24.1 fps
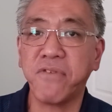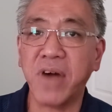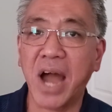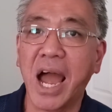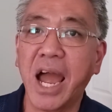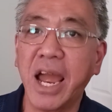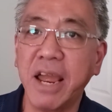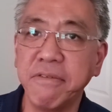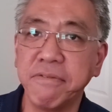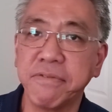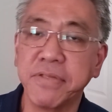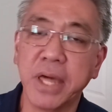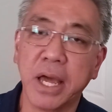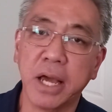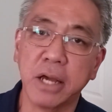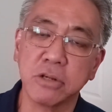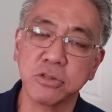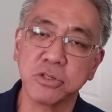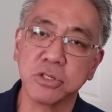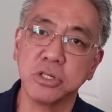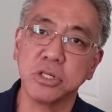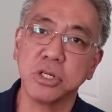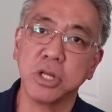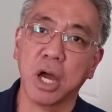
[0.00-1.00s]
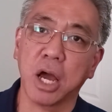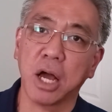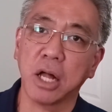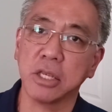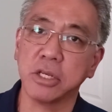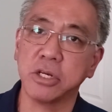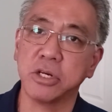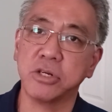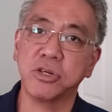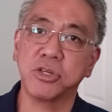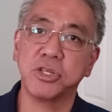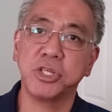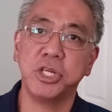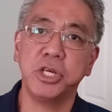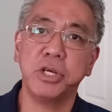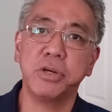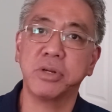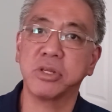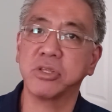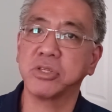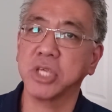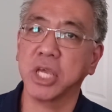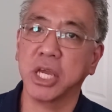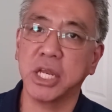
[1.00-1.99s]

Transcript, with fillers: $5,000 here in